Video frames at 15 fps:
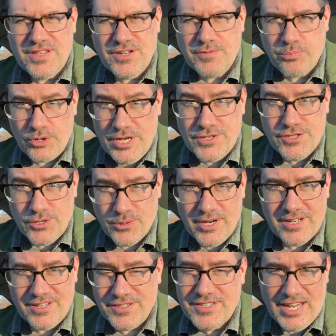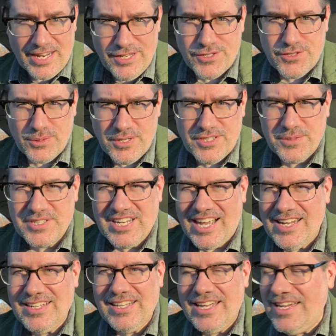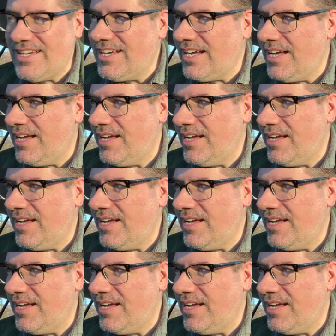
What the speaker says: there's prehistoric, there's dinosaurs. So it's kind of like,